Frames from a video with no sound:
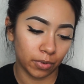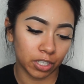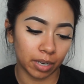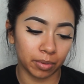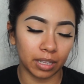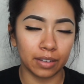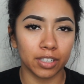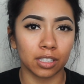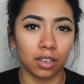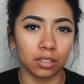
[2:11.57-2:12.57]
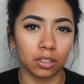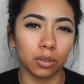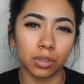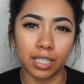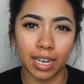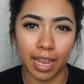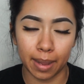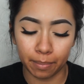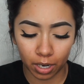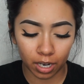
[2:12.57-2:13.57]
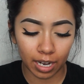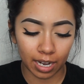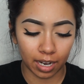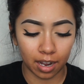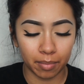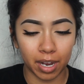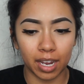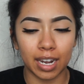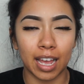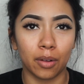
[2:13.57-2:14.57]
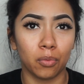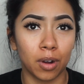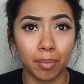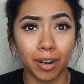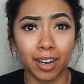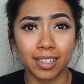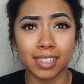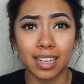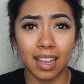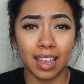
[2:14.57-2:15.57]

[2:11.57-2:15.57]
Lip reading: which I believe is called Golden Amber, and I got mine at Walmart